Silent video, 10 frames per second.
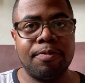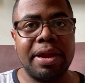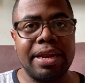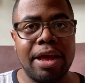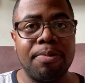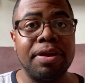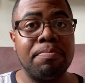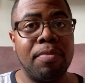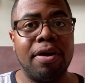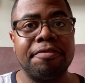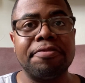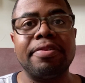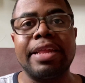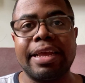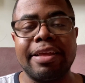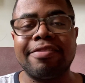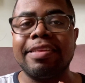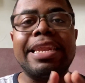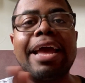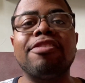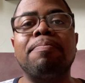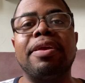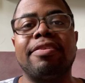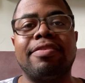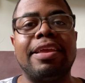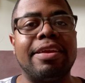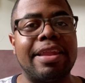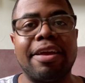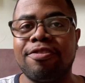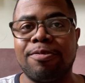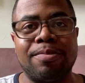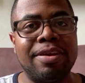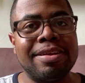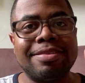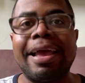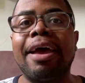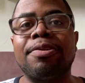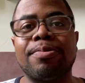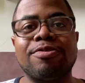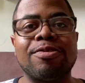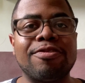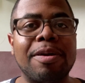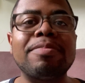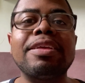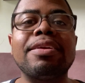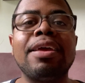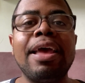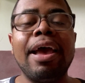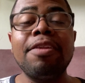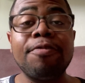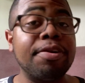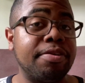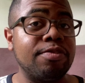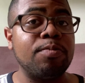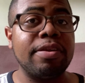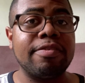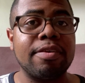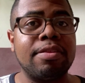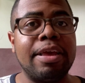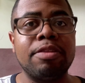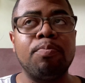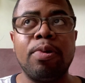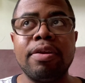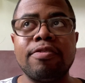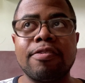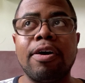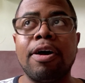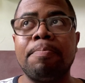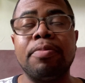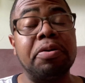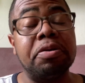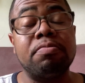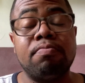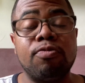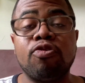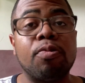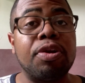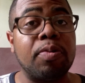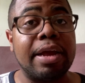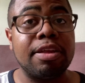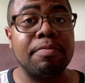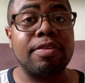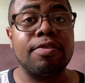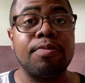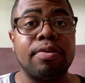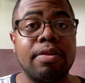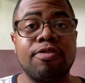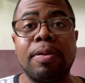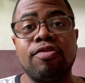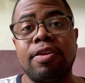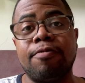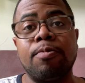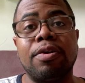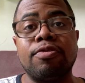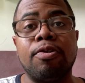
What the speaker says: right now in Marvel. Like, it's the next big thing next to Thanos or something. And for a good reason. It brings up good story writing material, especially if you want to